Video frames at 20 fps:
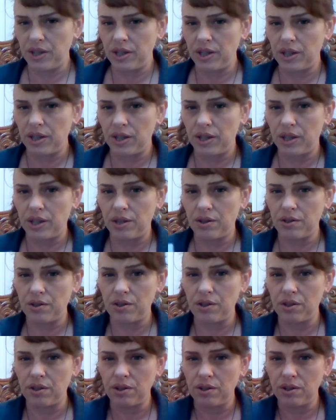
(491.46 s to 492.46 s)

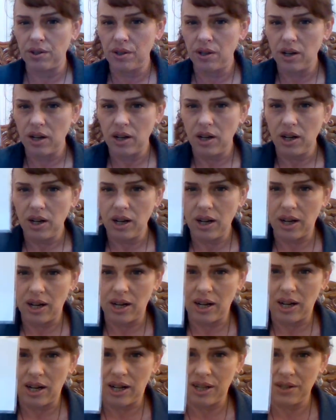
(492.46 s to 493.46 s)
is
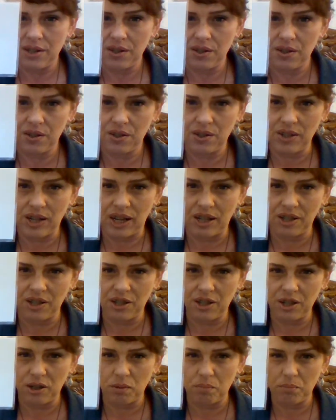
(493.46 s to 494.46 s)
a
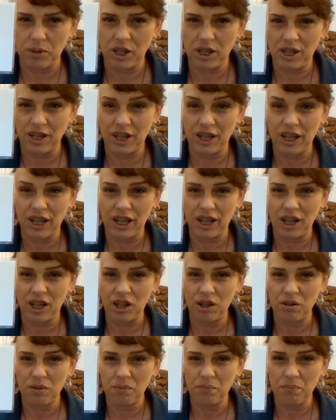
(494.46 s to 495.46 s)

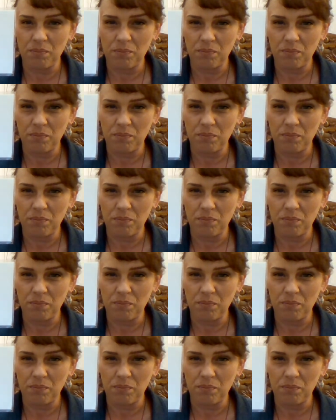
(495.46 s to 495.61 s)
centipede.